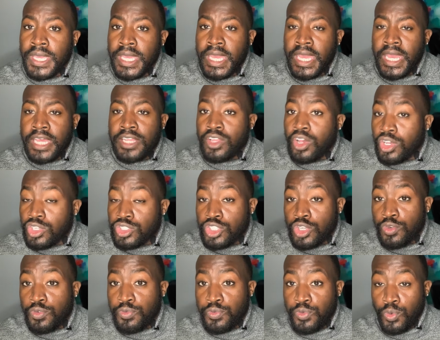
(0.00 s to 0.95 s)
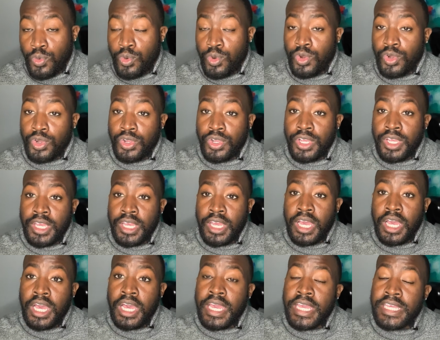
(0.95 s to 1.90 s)
and also for
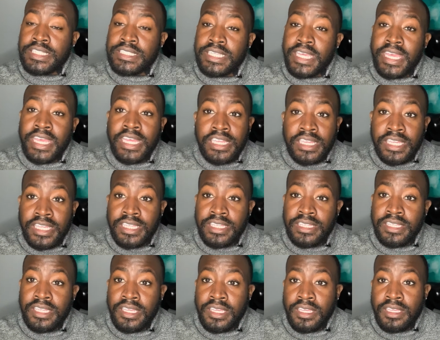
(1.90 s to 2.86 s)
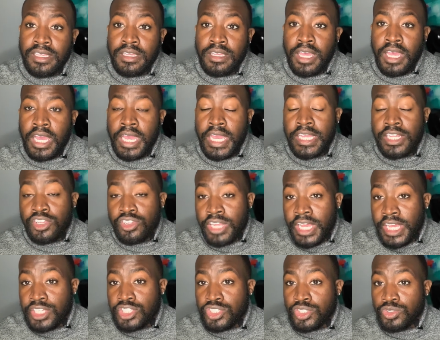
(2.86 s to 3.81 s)
his England
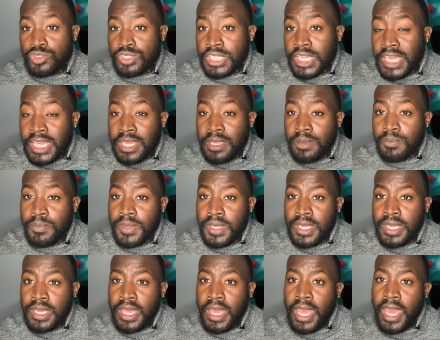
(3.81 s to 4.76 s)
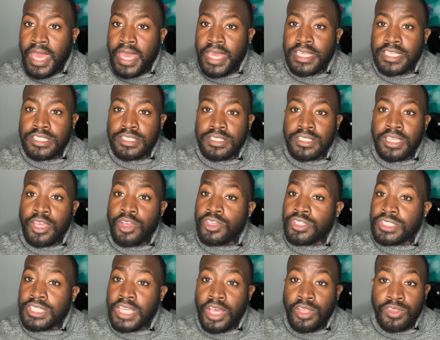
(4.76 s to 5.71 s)
international team, as
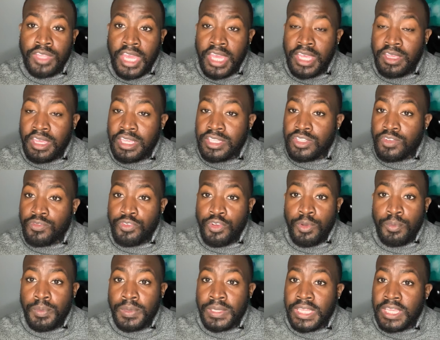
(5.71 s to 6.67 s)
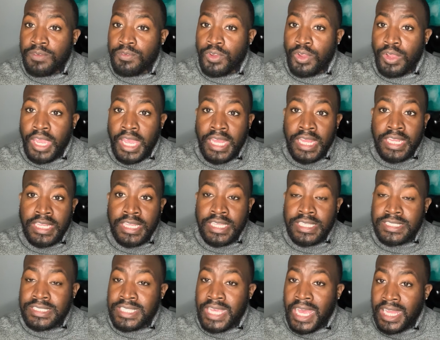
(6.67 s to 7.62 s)
Gareth Southgate is a firm believer in
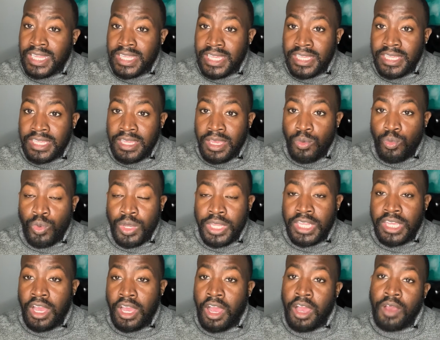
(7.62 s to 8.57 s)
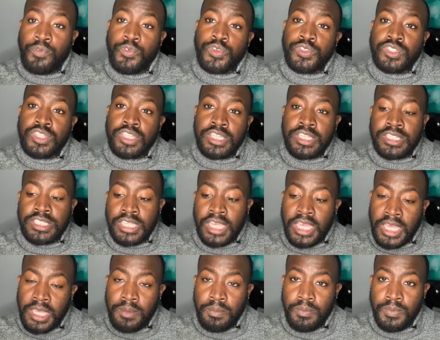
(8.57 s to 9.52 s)
his talent and what he offers to the
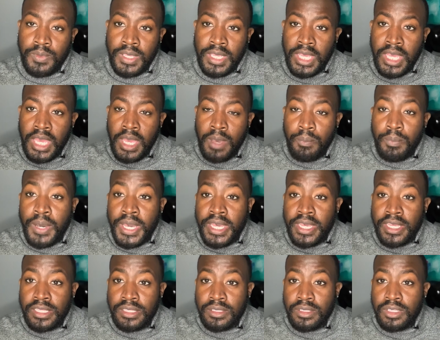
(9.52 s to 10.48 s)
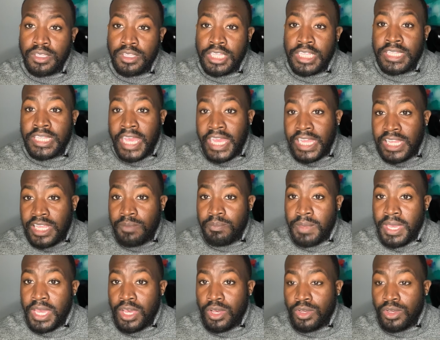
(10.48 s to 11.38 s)
team. But the Daily Mail